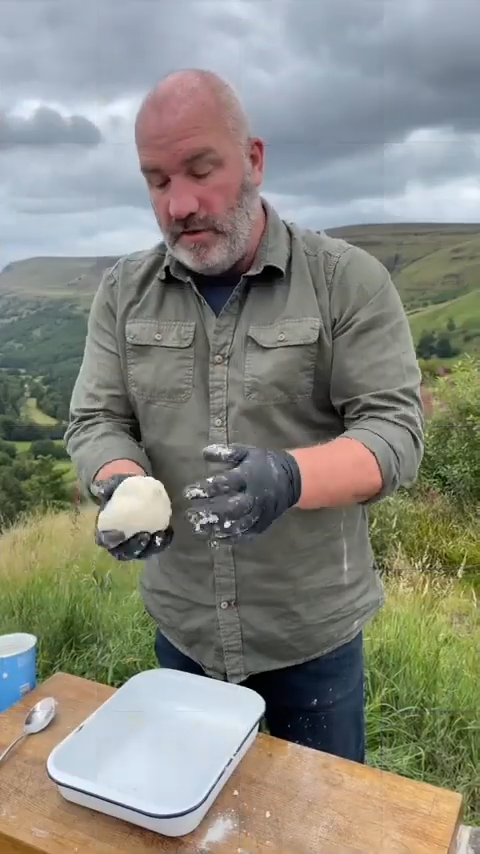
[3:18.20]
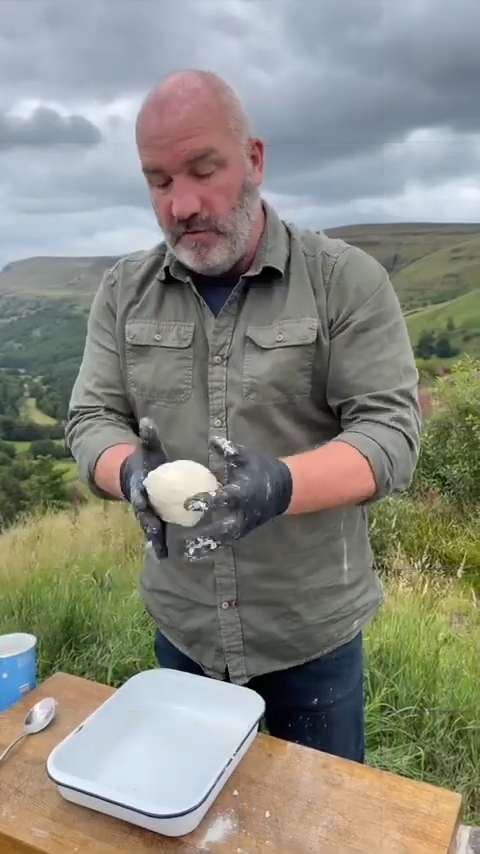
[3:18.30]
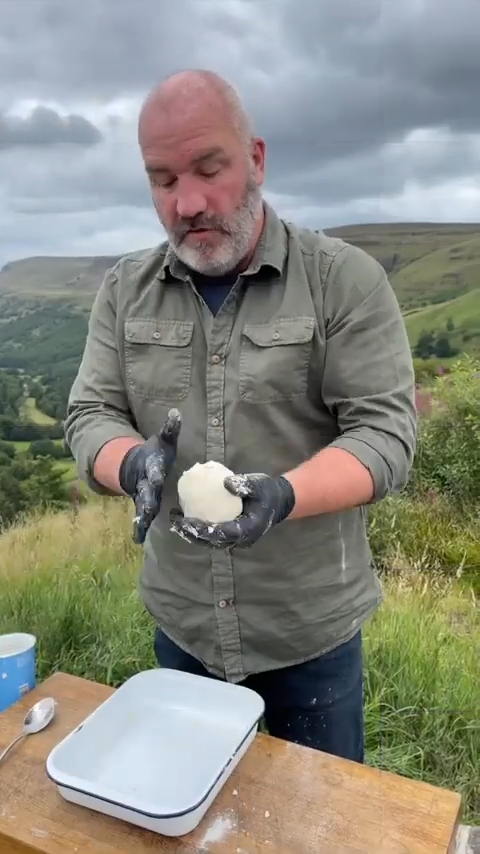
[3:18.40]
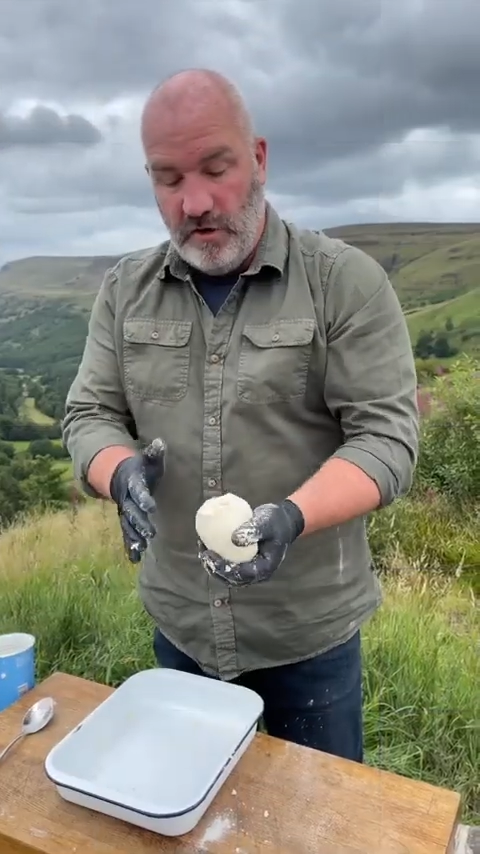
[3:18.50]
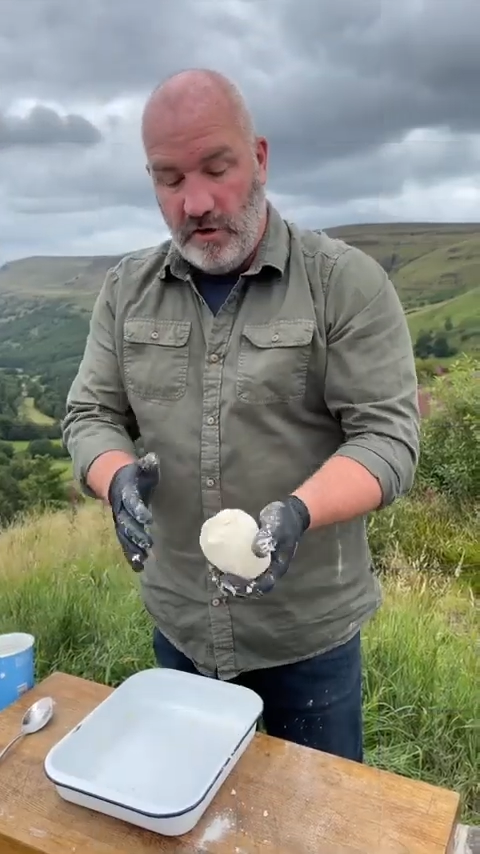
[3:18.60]
we've
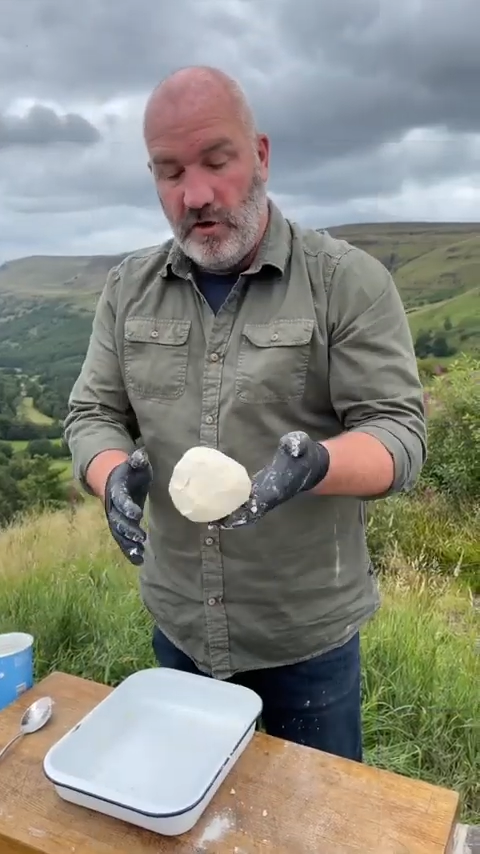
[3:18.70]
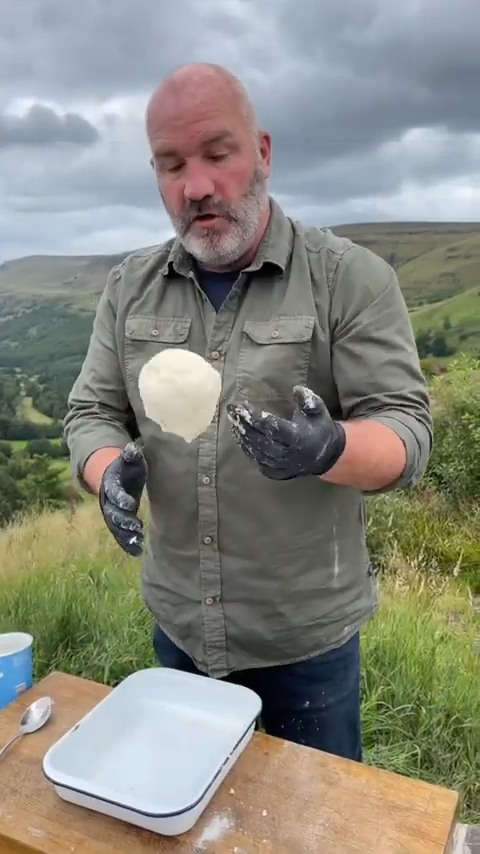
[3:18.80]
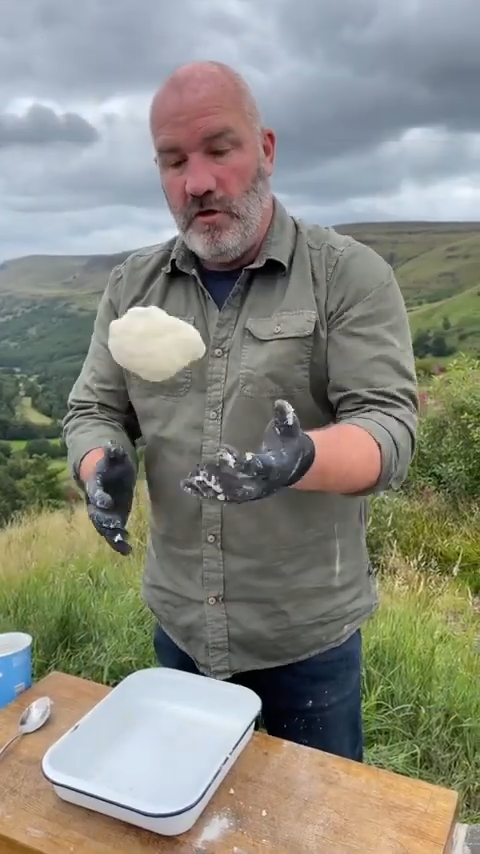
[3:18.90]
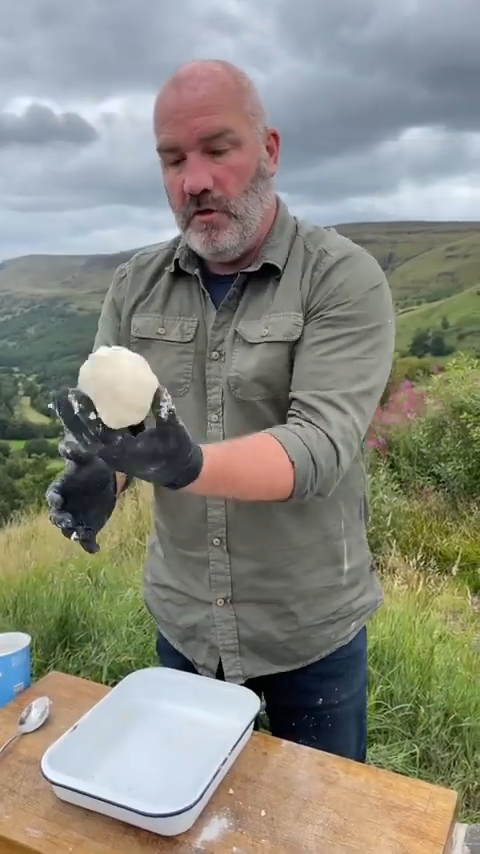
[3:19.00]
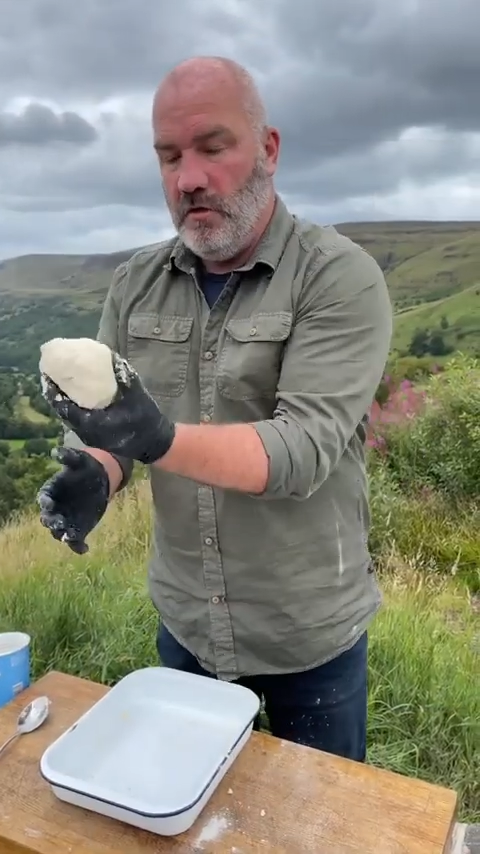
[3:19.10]
now got our
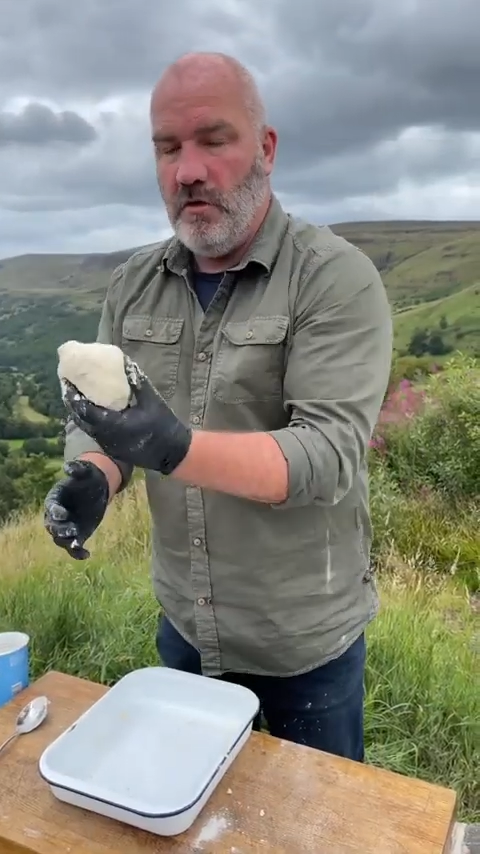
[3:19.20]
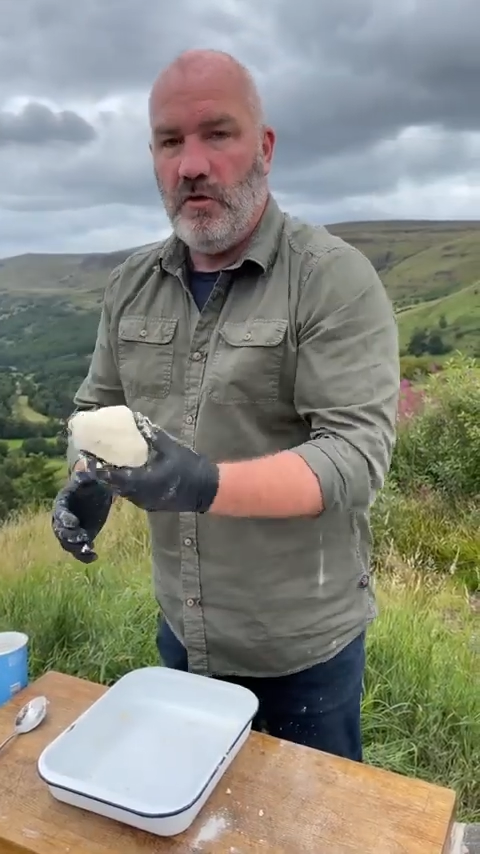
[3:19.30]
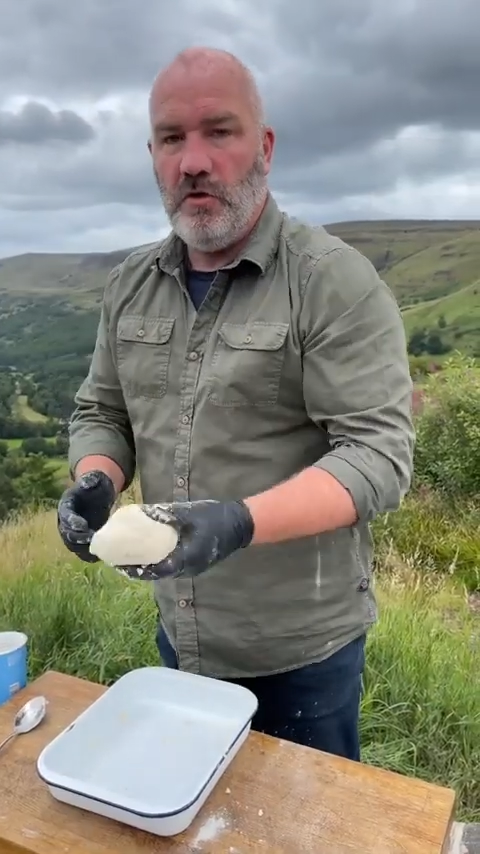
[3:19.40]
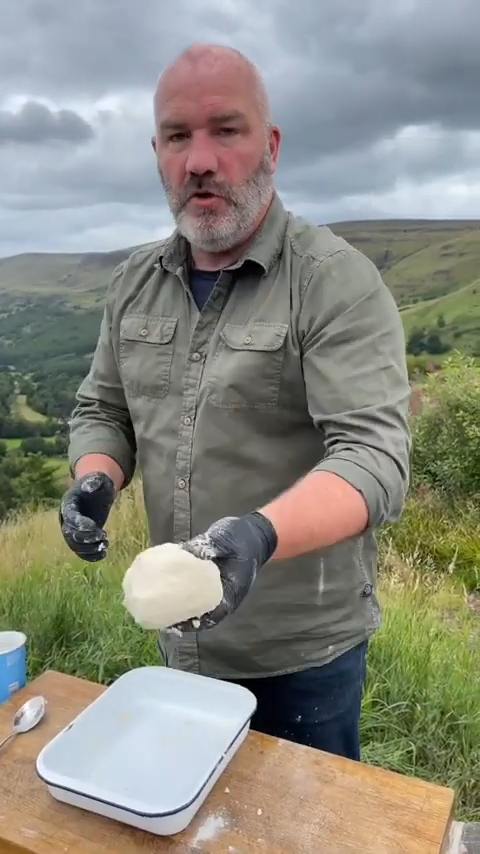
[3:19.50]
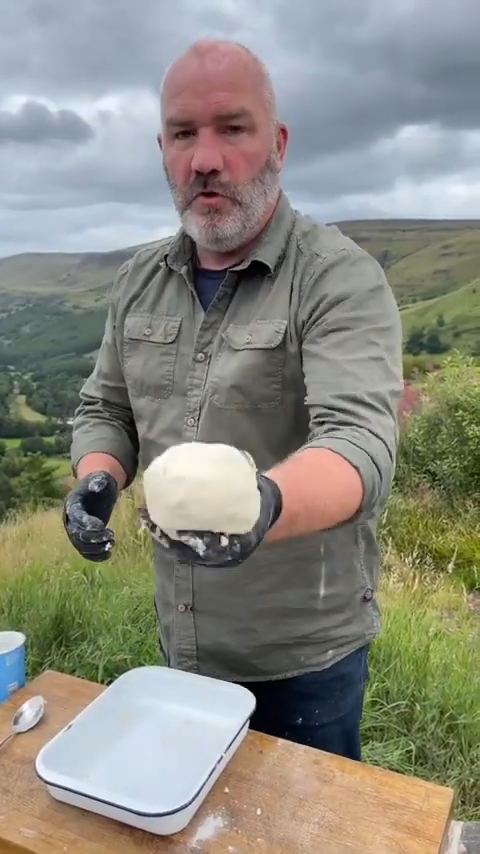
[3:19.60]

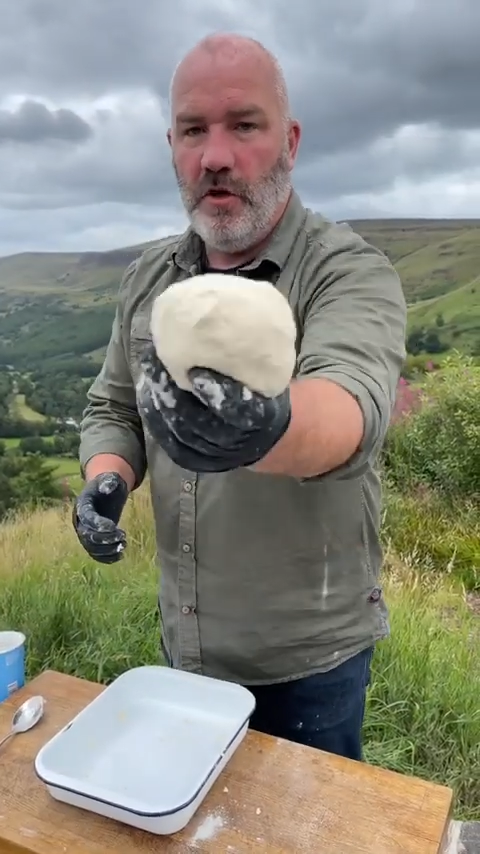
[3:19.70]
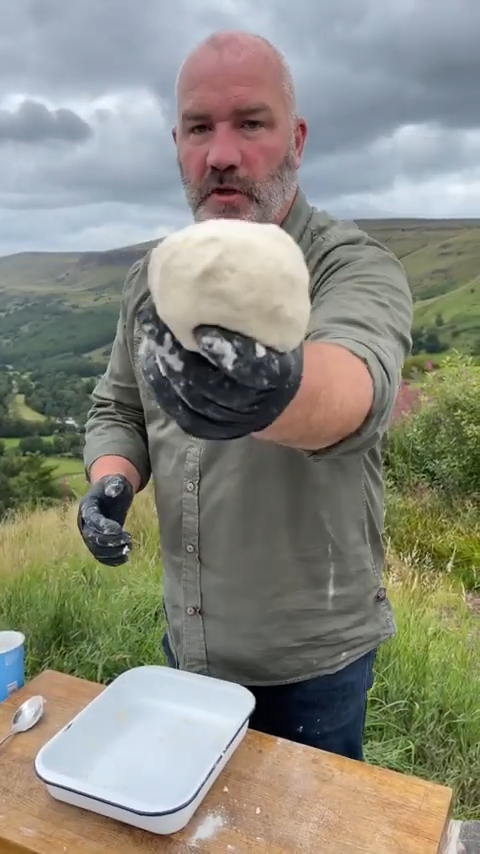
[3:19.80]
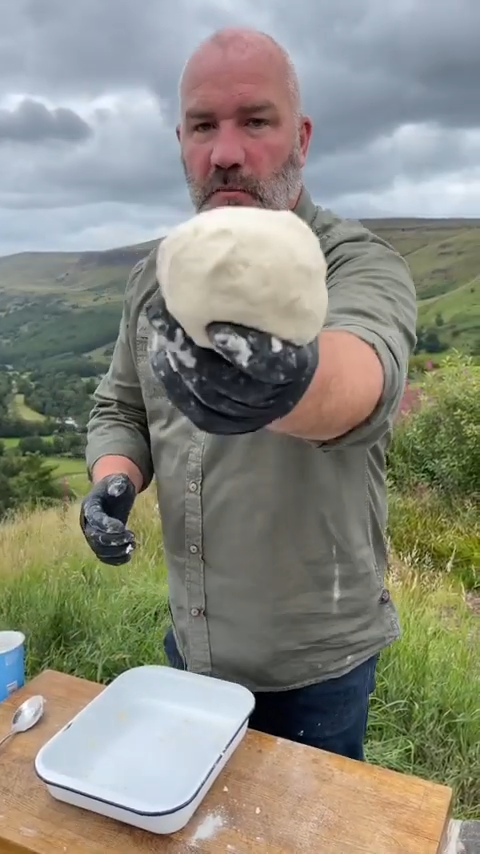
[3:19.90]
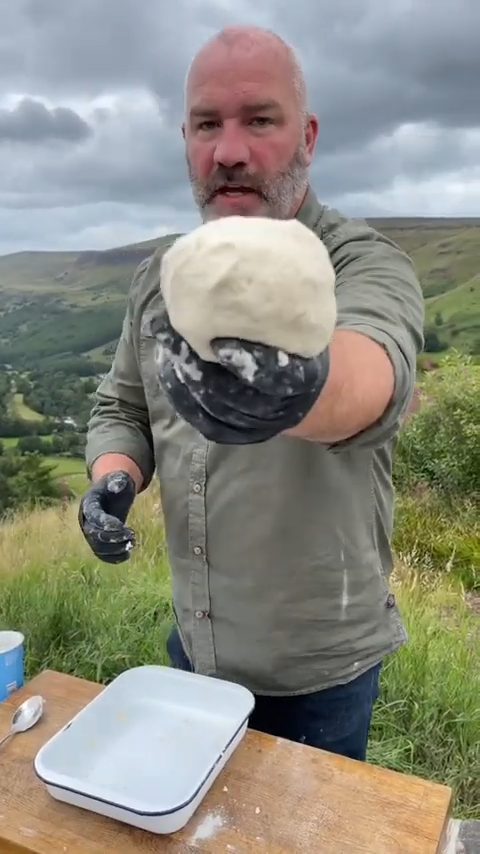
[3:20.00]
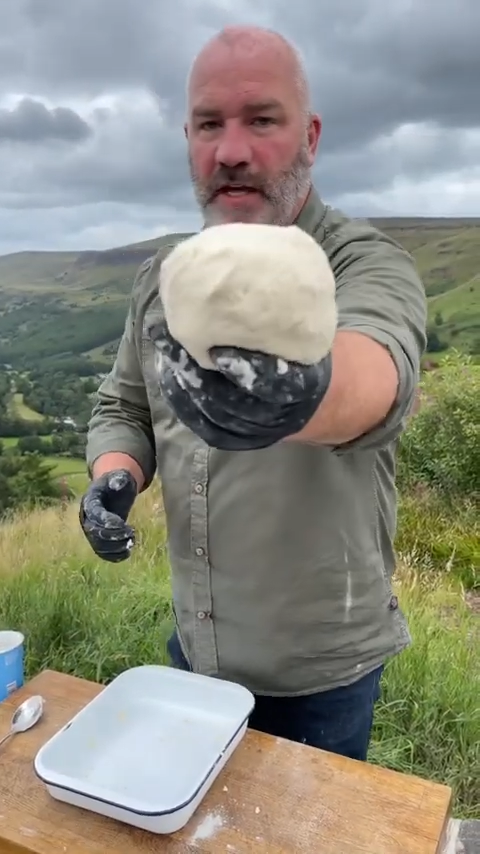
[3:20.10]
dough all
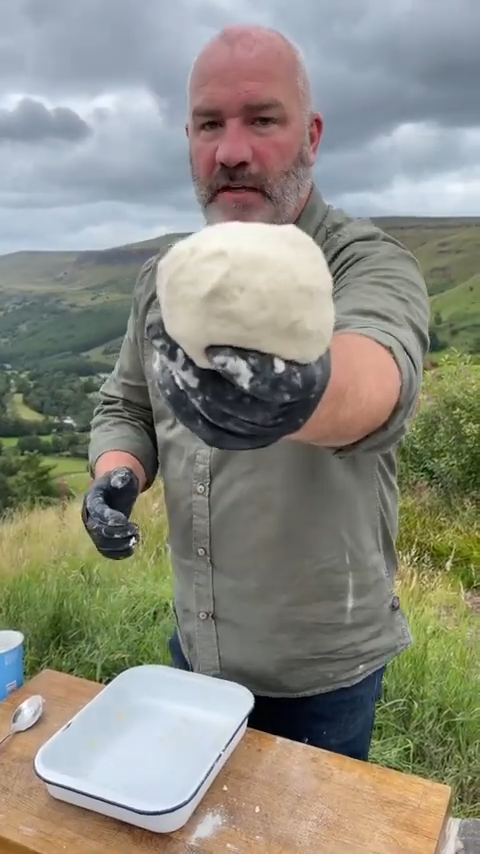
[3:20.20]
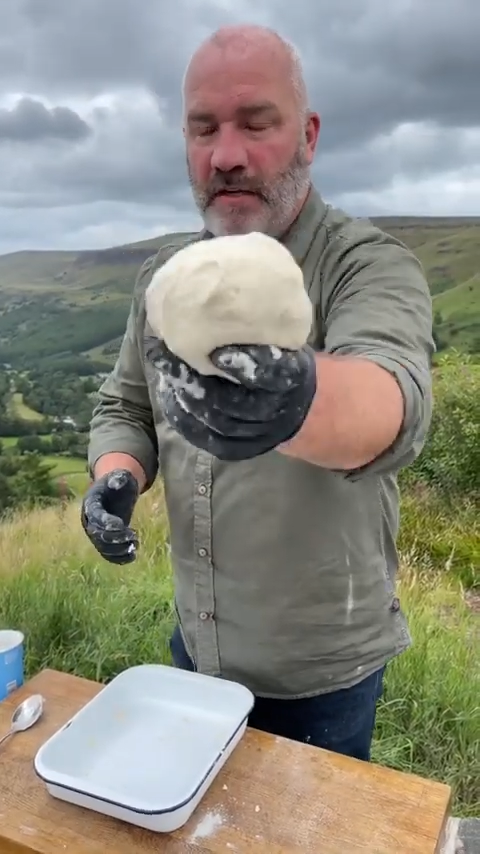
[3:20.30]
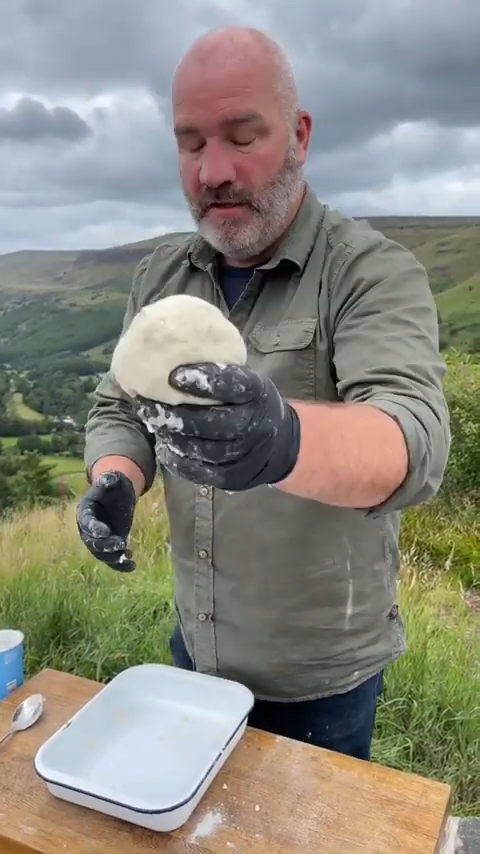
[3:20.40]
combined.